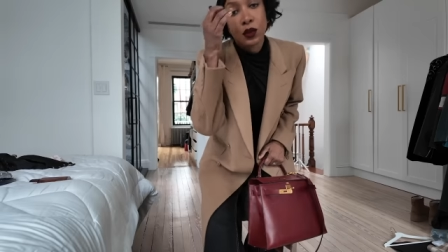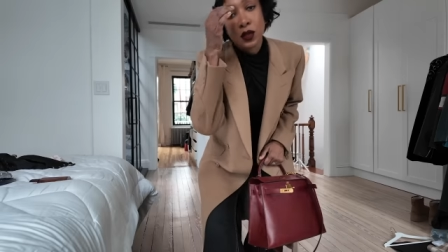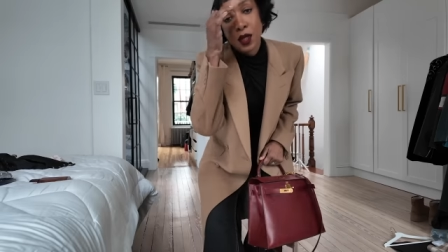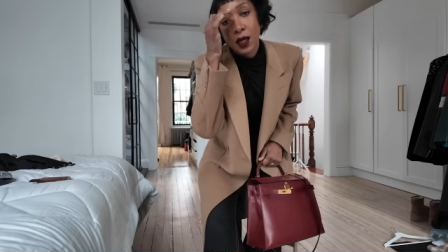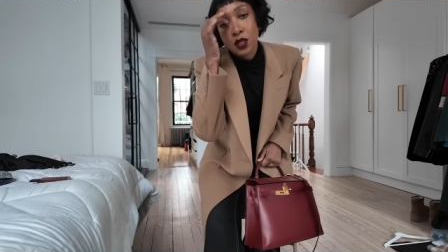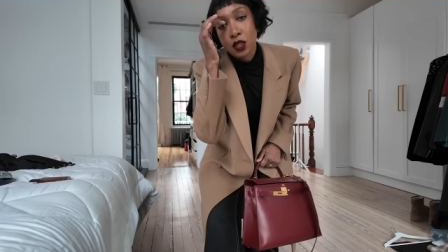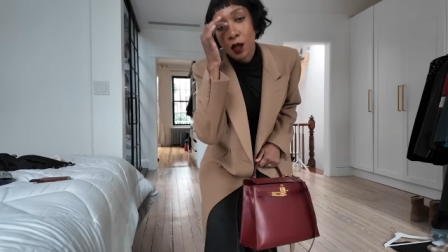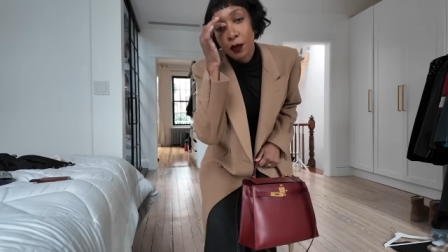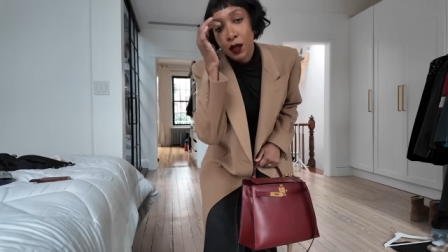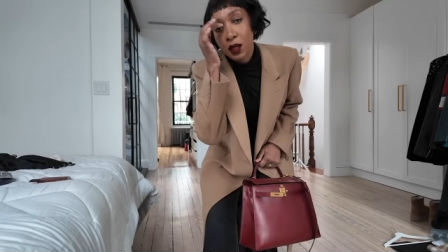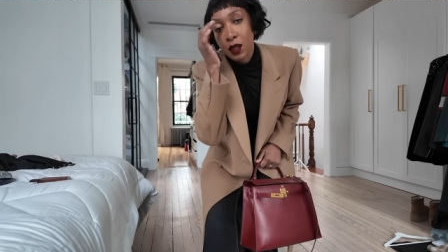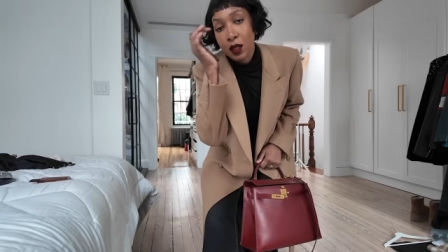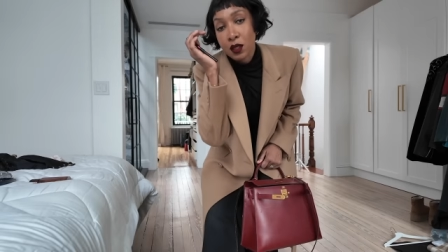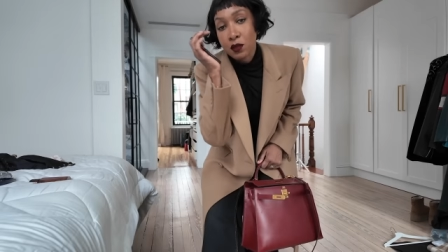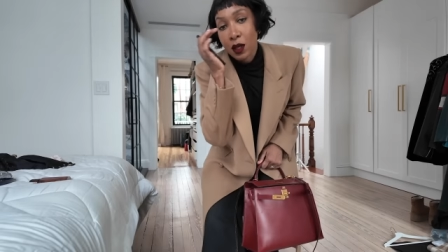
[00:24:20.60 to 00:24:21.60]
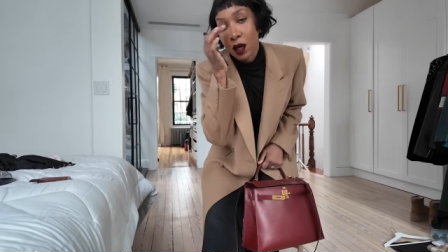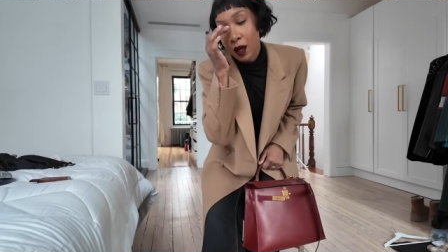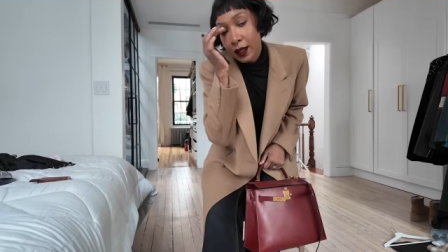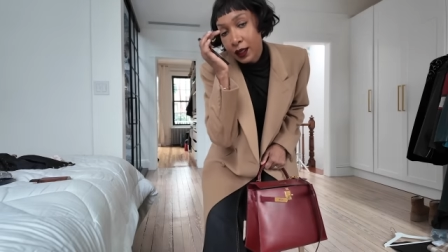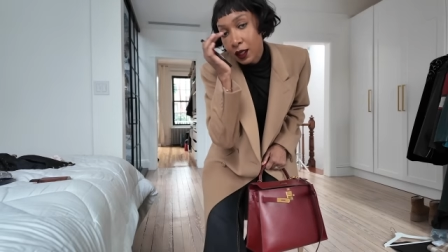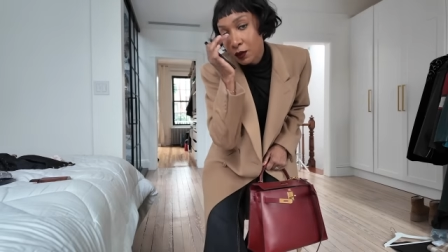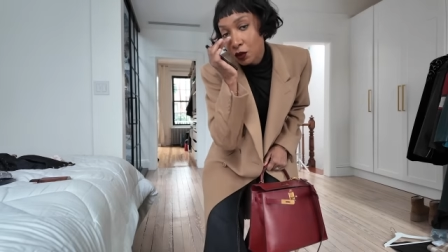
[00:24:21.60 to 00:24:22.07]
touch up here because my
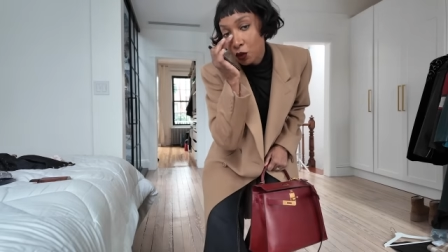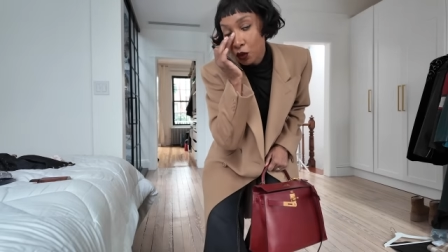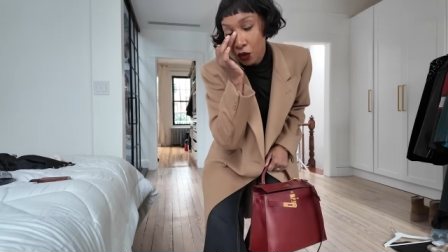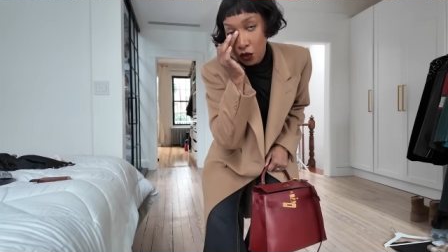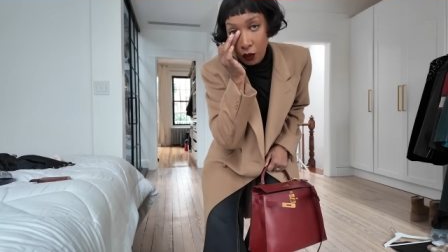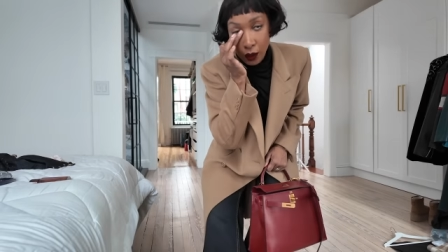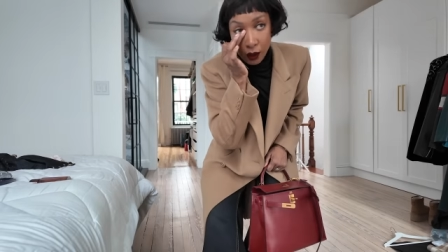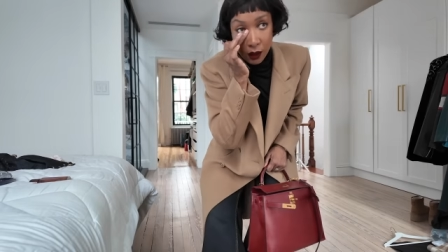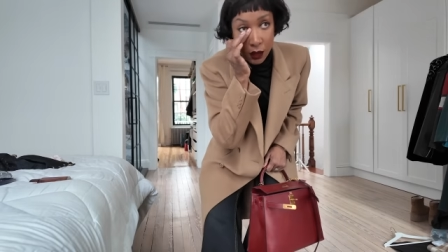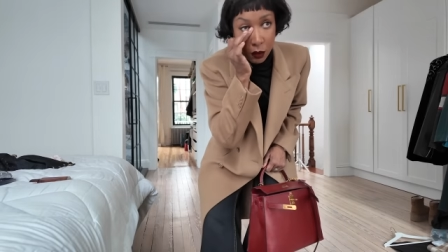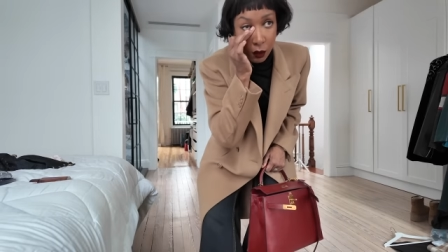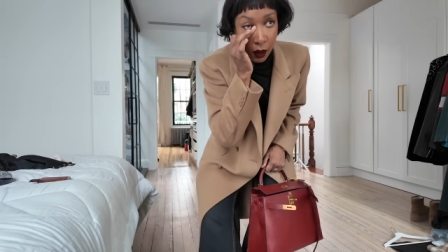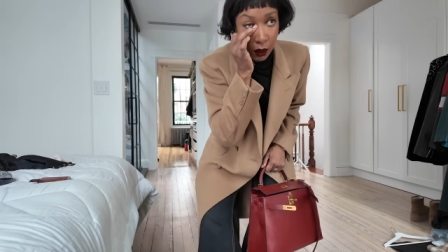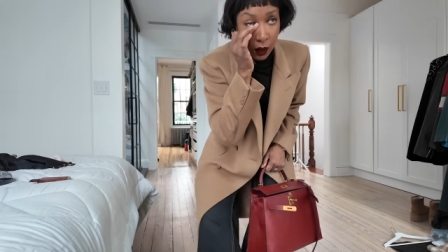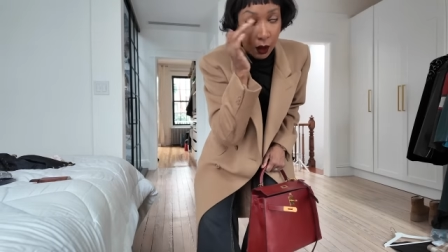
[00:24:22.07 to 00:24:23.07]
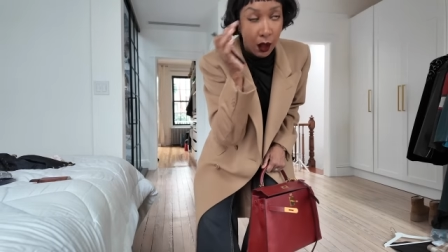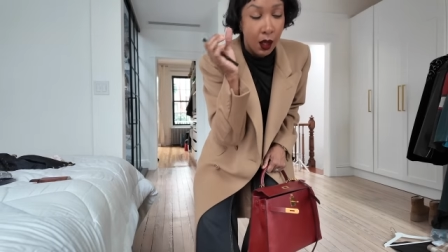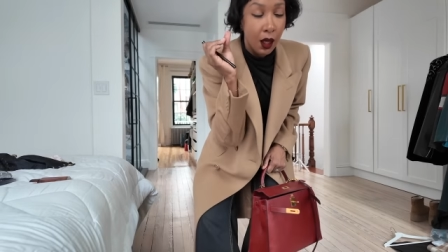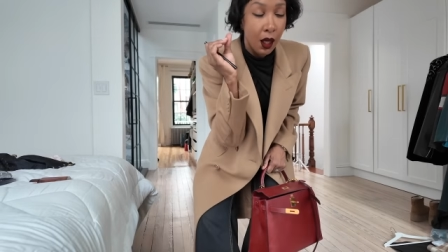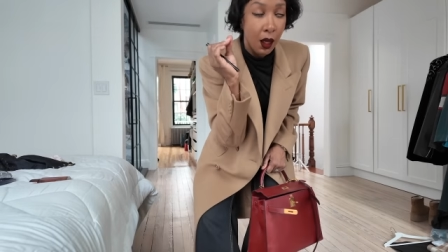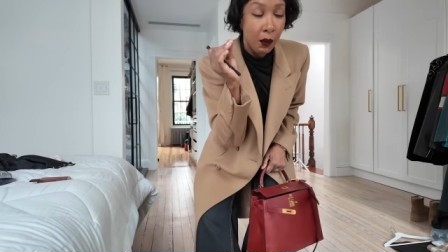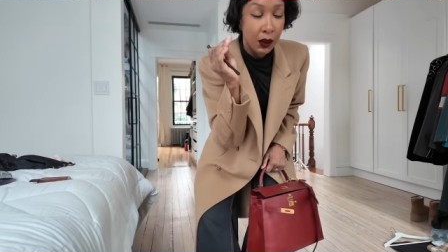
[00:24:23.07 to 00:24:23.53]
eye keeps watering, this one,
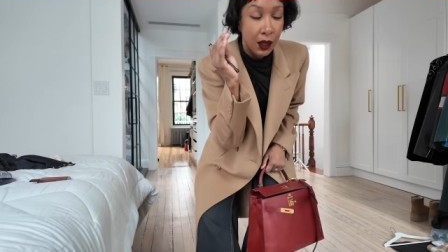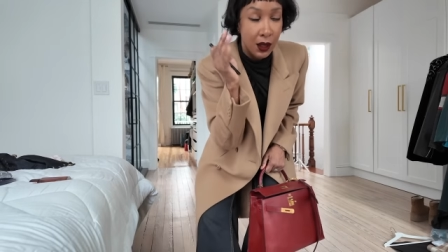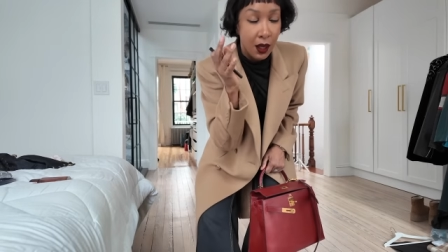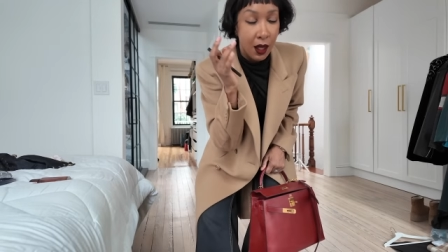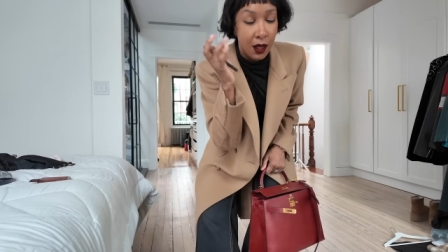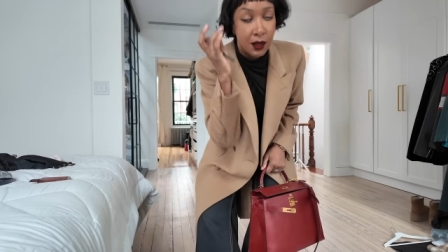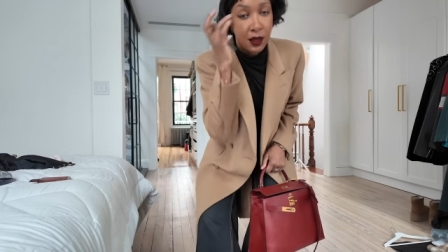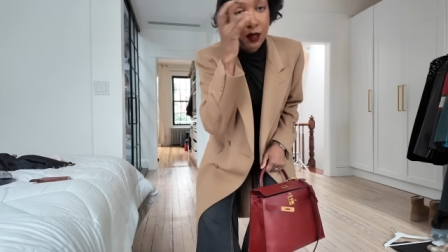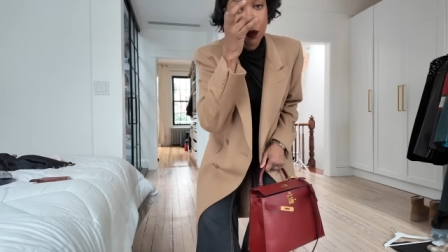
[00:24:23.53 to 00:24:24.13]
and when it does, it